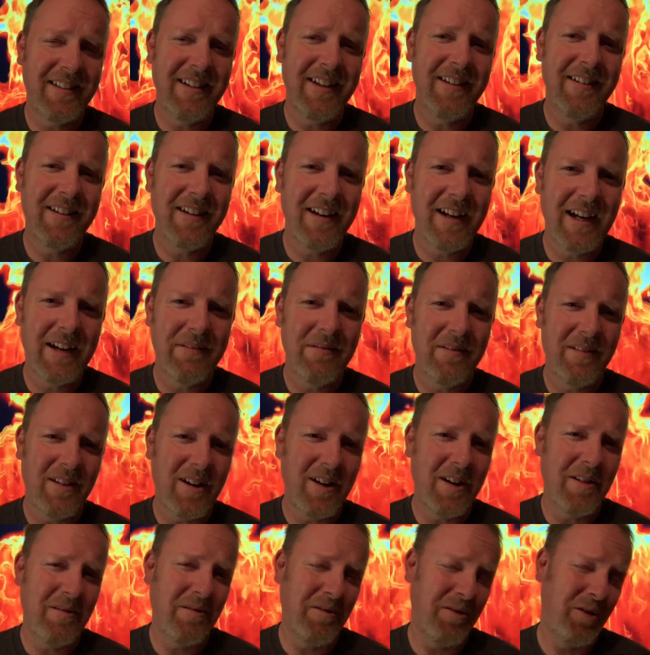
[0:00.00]
tend to have
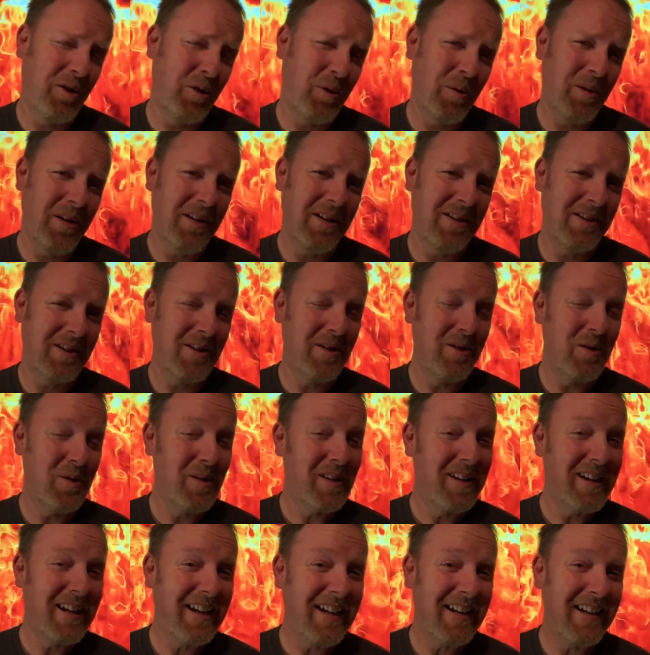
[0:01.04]
a lot of gratuitous
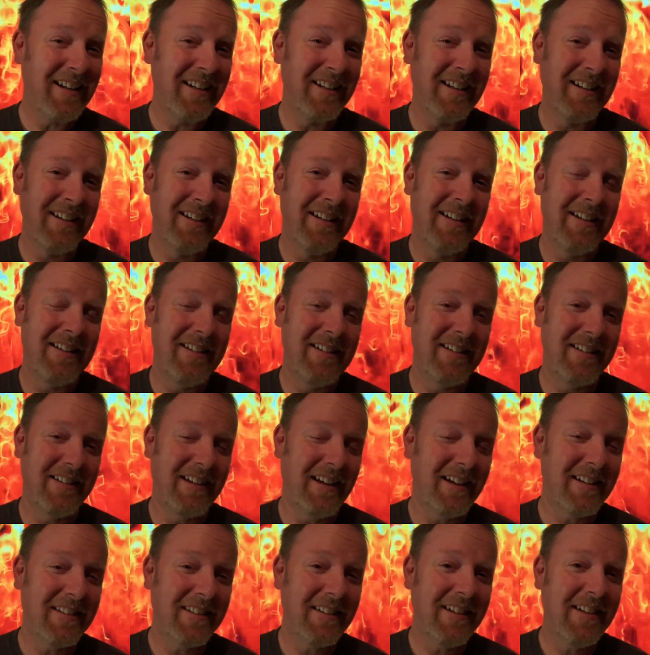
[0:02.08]
nudity
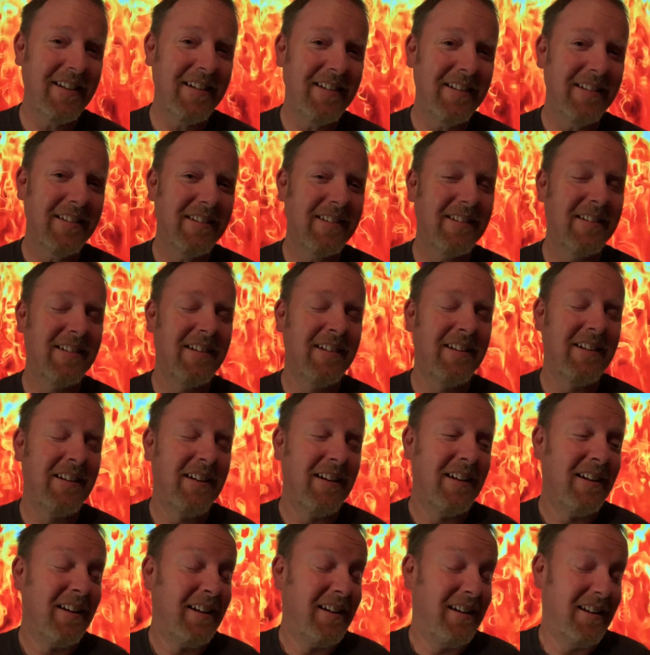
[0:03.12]
and sex scenes,
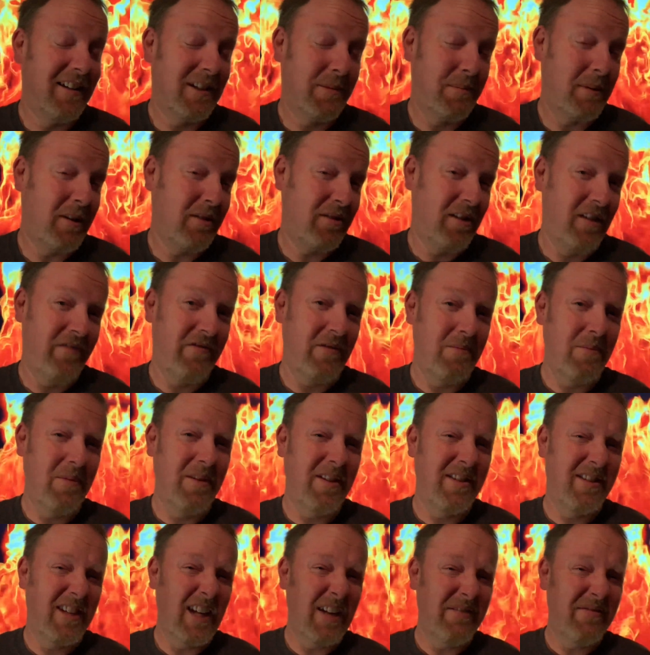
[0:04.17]
especially
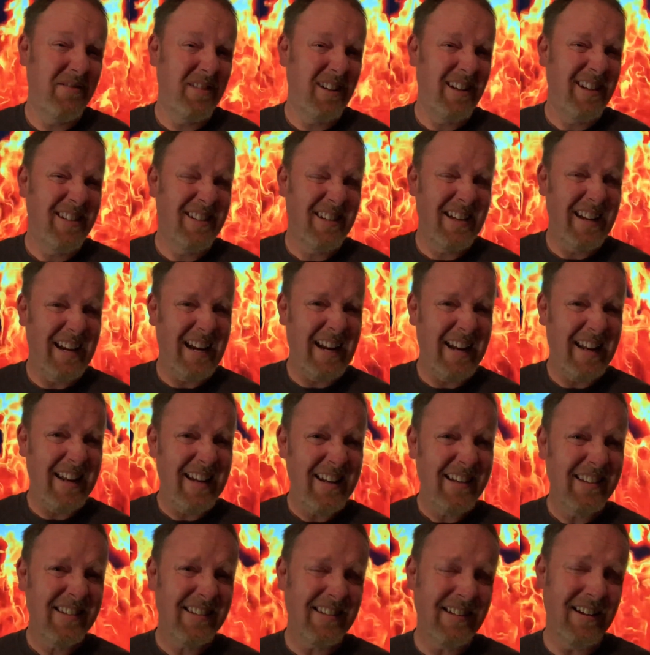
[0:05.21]
from the 70s and
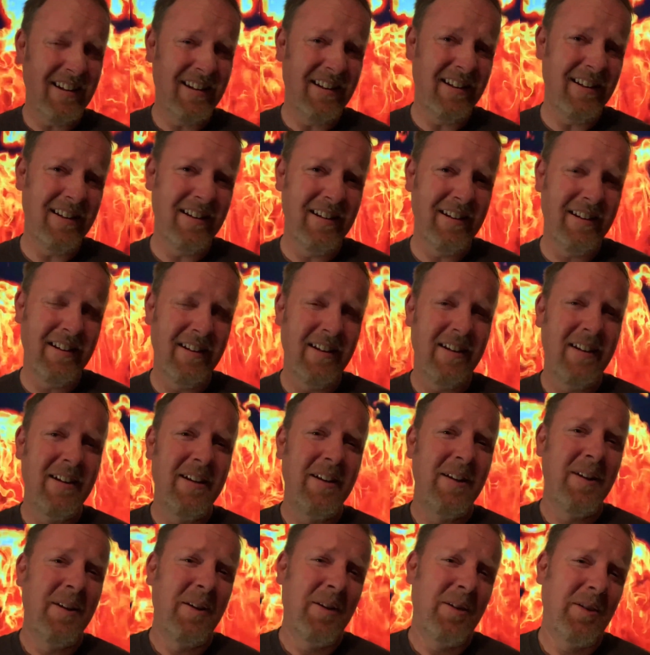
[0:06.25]
80s.
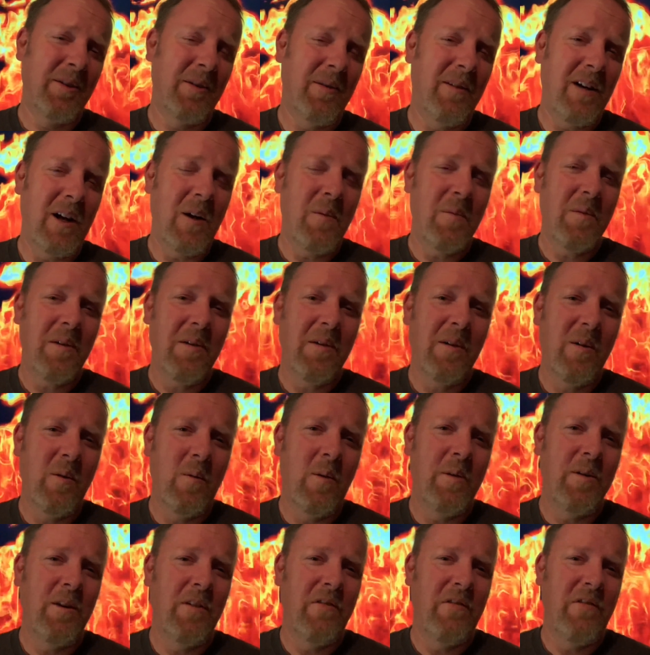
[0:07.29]
So I wanna
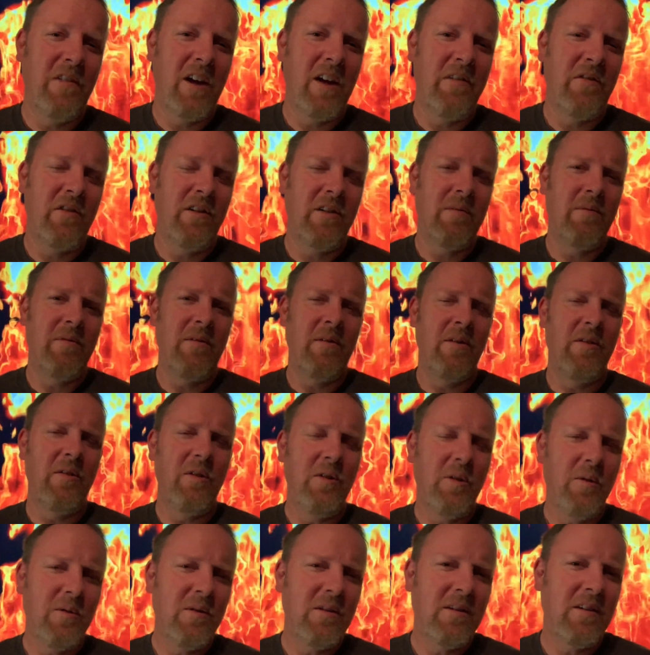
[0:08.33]
know what your favorite
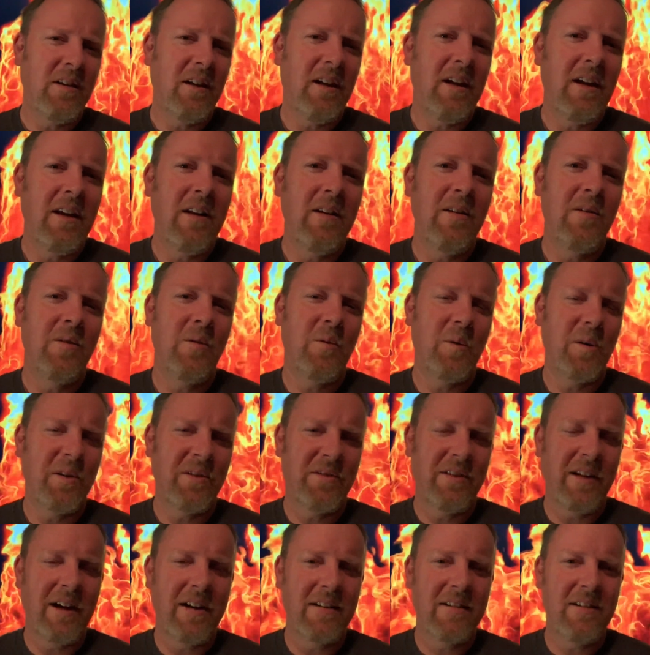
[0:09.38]
nude scene
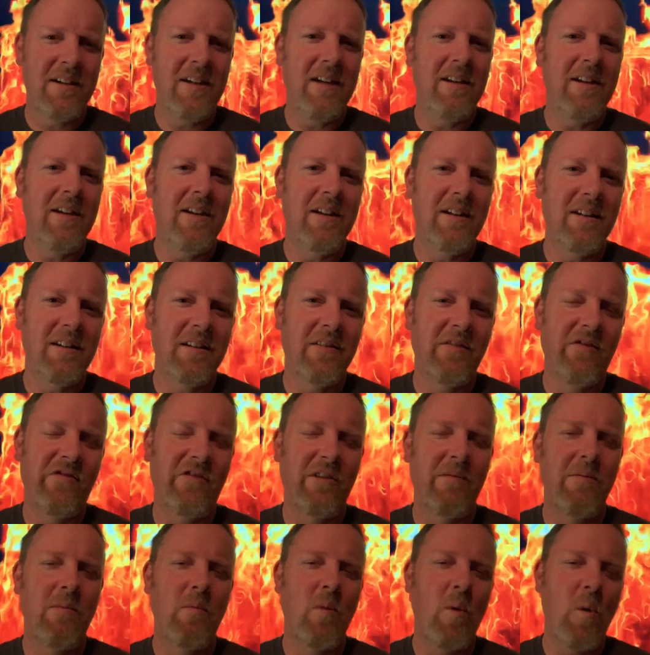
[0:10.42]
or sex scene is
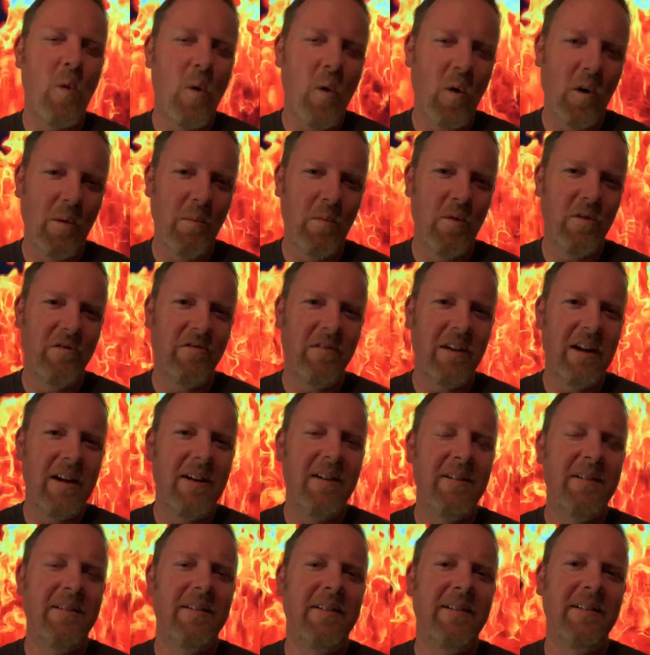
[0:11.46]
from a horror
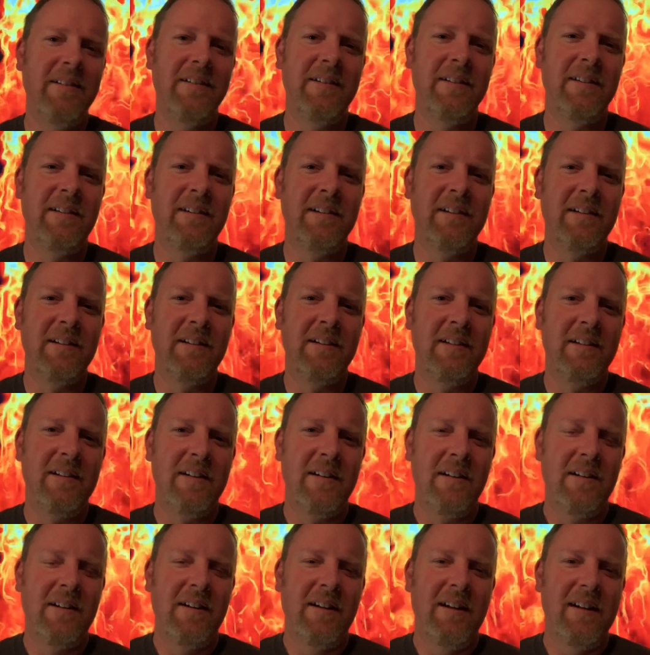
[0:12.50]
movie.
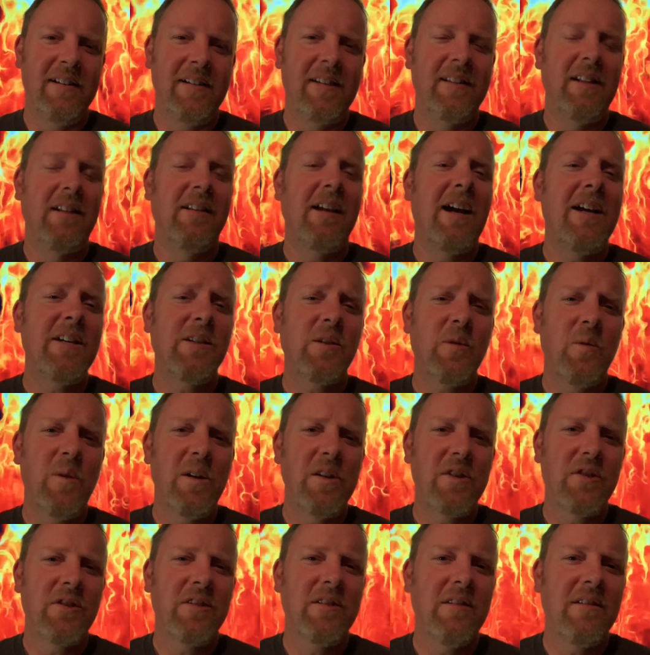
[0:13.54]
And then the last
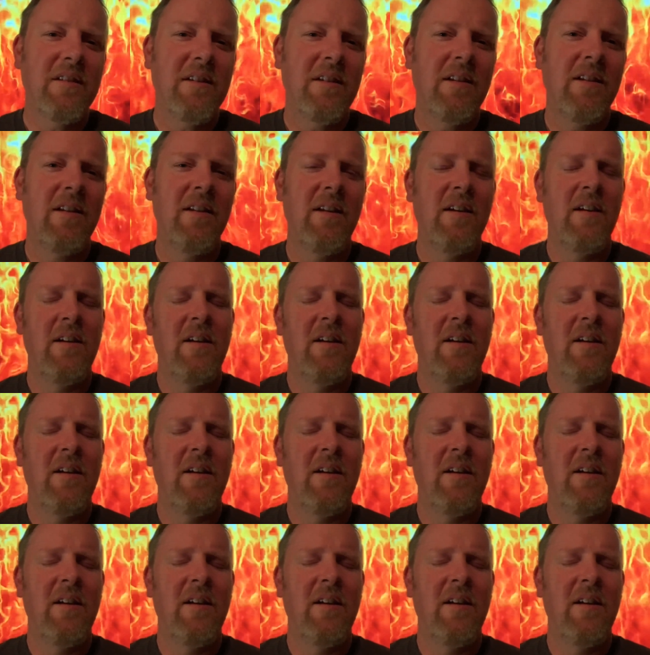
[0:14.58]
question,